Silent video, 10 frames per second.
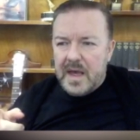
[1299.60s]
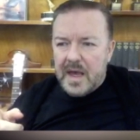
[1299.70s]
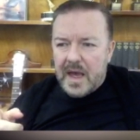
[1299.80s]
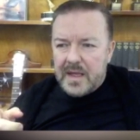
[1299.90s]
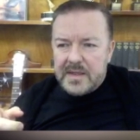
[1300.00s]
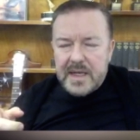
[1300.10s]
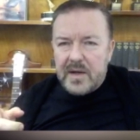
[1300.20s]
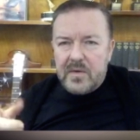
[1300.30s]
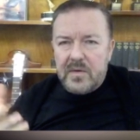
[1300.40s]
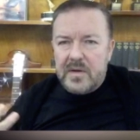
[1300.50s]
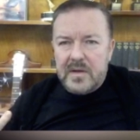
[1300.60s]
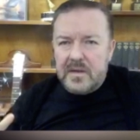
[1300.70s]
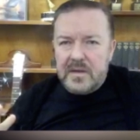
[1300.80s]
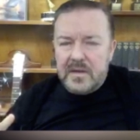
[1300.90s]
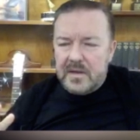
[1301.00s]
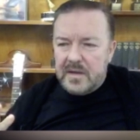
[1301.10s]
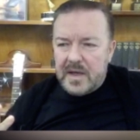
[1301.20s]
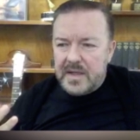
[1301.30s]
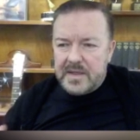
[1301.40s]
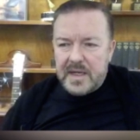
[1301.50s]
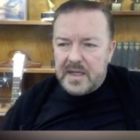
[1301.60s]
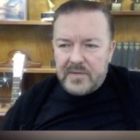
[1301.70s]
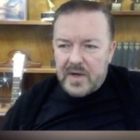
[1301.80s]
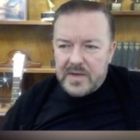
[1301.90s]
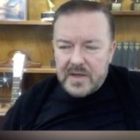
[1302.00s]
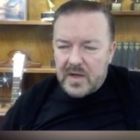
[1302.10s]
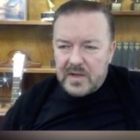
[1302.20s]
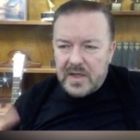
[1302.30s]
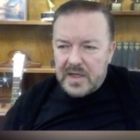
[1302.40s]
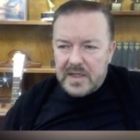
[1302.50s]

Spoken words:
Until I've either got like